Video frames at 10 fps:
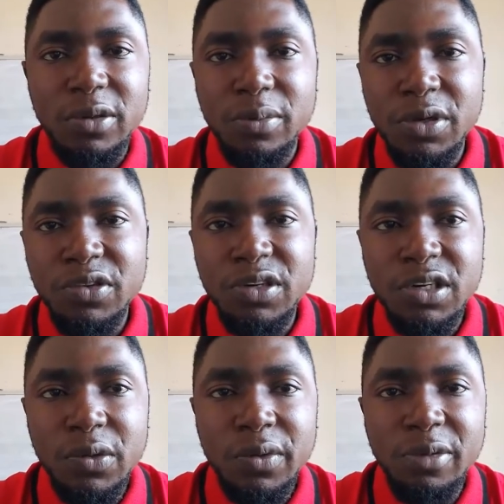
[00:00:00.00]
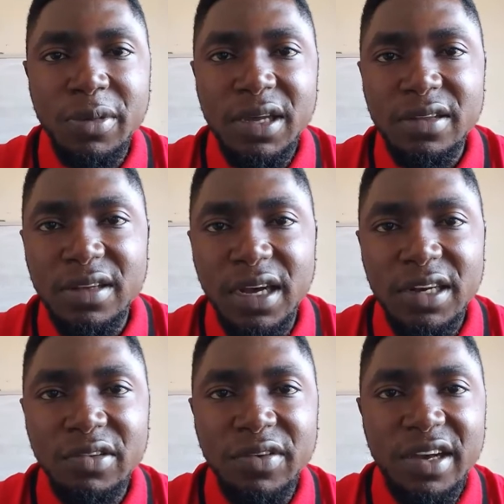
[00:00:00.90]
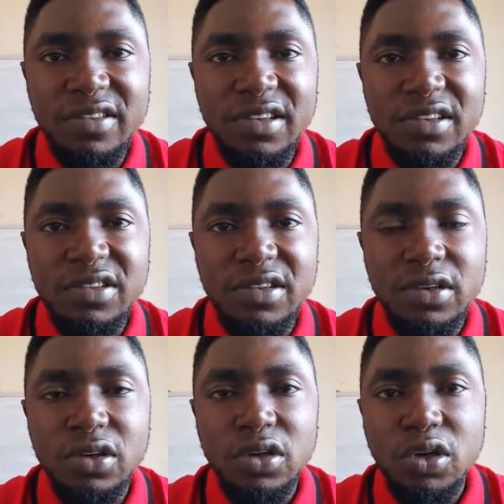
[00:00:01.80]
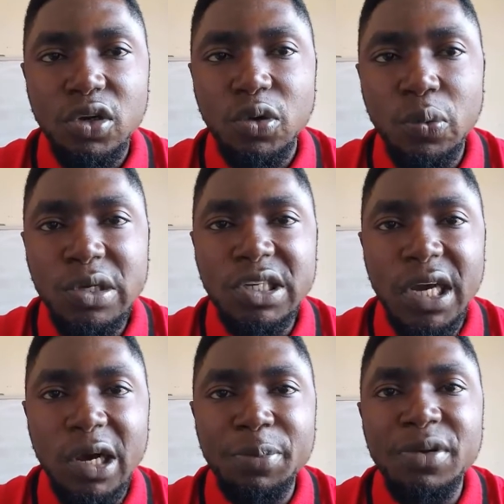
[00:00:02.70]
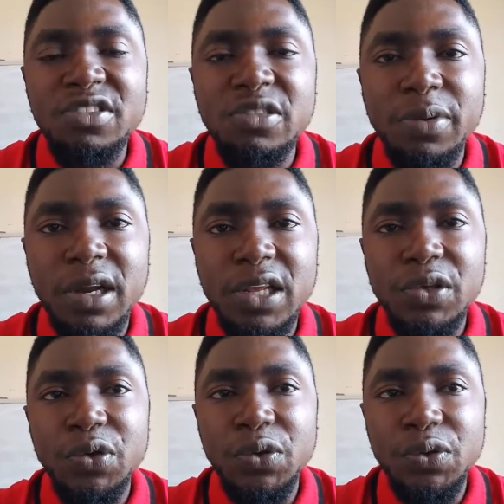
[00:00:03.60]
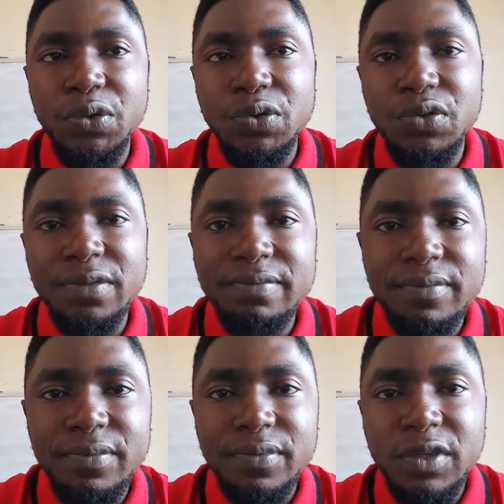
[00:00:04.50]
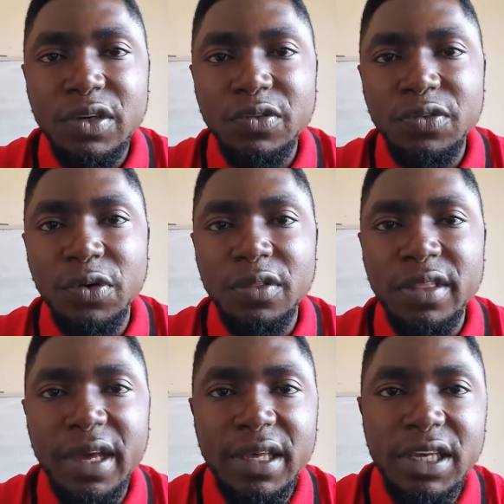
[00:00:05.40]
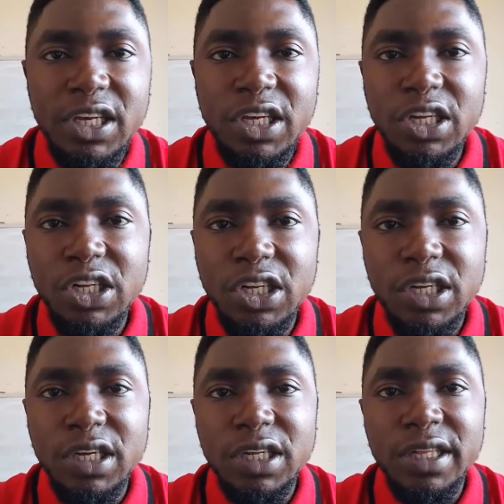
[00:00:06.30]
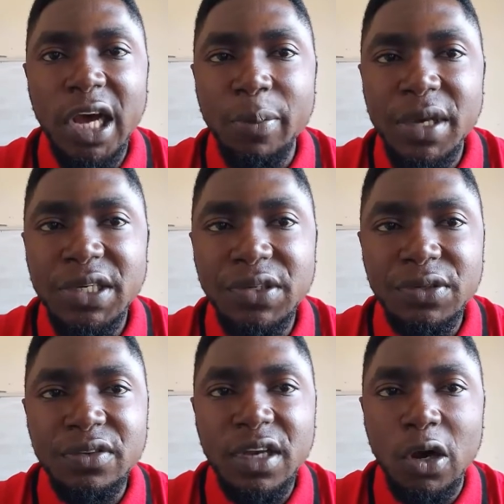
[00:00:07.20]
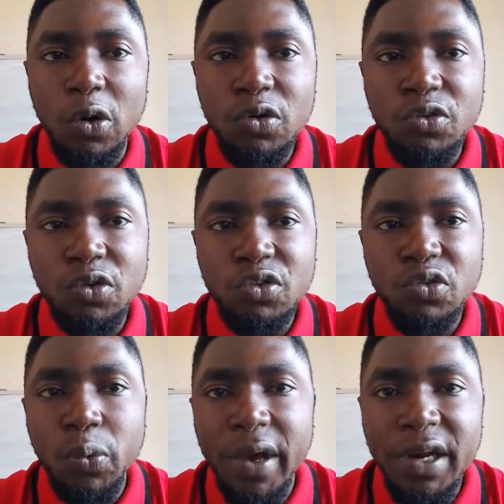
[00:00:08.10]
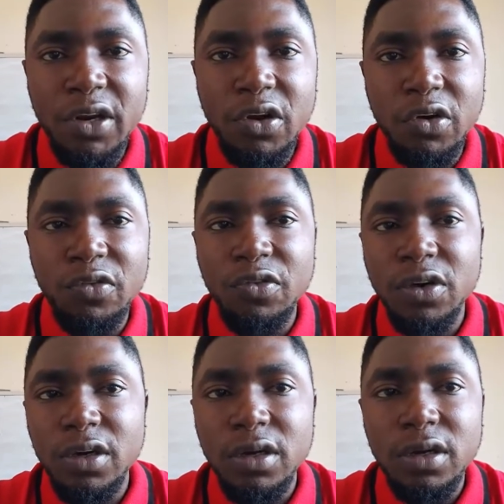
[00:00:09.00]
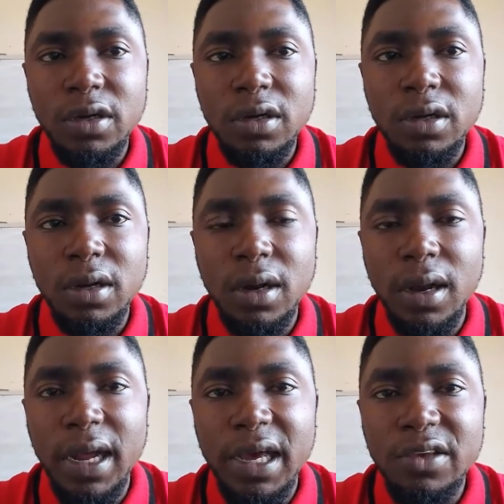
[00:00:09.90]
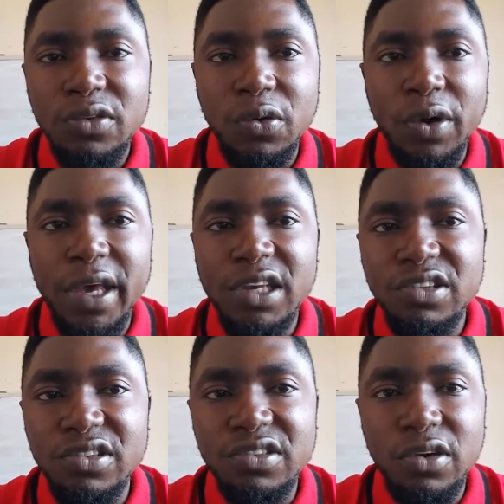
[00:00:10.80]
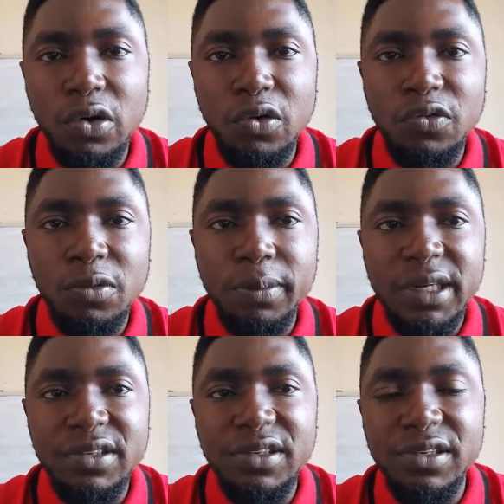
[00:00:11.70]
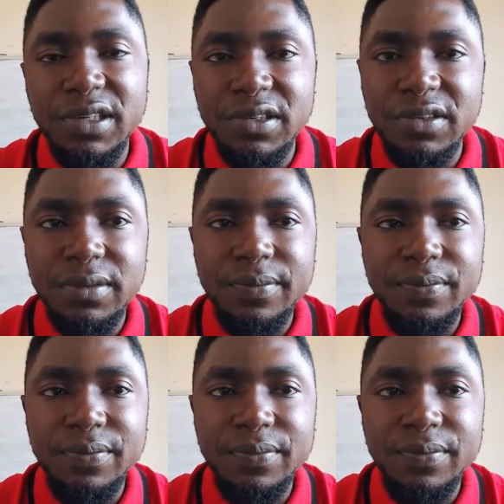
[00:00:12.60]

measuring equipment are devices which are principally used for taking dimensions and also squaring of lines or edges of materials.